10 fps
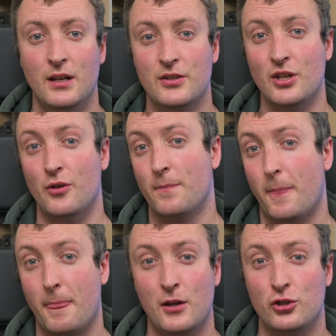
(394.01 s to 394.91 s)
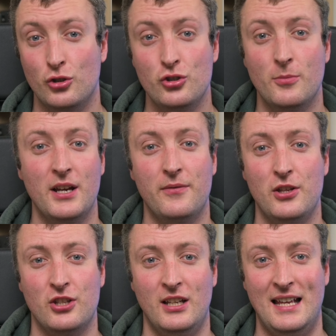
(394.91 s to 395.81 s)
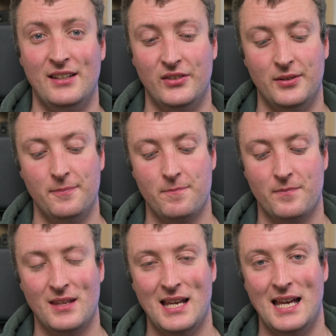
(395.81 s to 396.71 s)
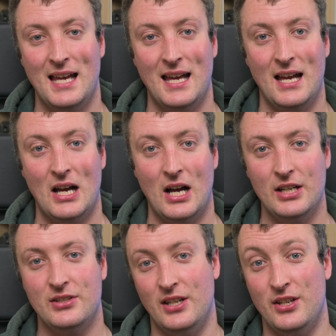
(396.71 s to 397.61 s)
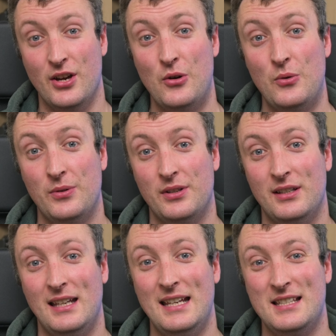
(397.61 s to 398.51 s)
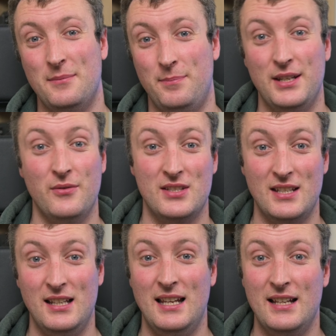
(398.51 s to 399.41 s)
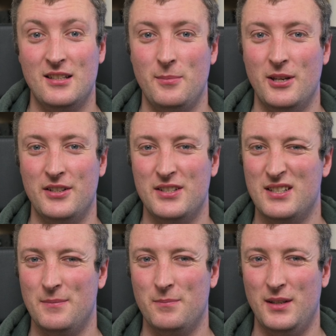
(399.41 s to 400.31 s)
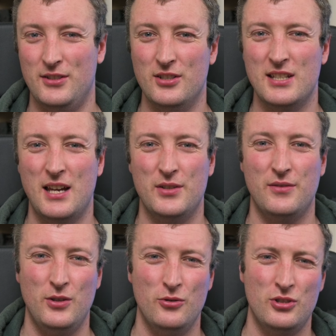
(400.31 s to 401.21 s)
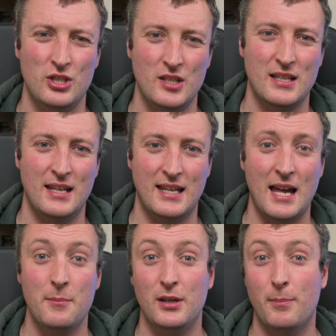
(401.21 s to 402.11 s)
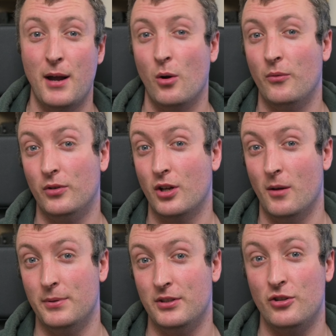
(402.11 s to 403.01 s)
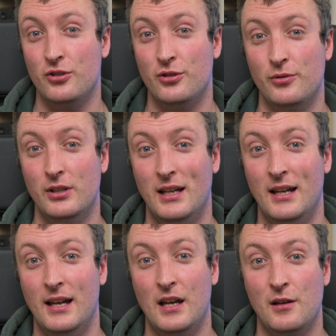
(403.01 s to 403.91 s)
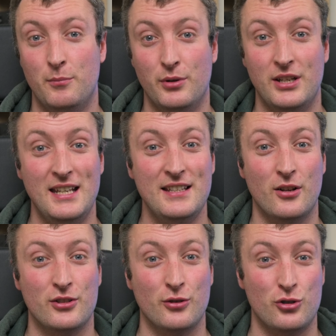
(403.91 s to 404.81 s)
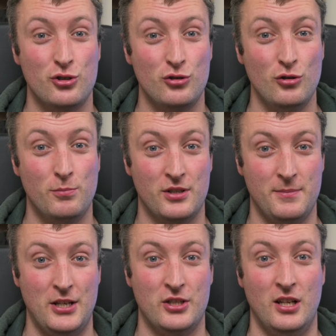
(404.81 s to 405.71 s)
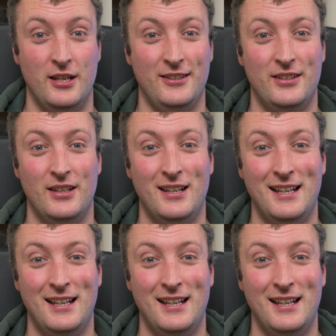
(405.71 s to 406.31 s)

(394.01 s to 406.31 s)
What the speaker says: So, should you buy a fisheye lens? I'd say no. It's a bit of a silly lens, to be honest. It does have its usages and it can be a powerful composition tool, but it is also super specialized.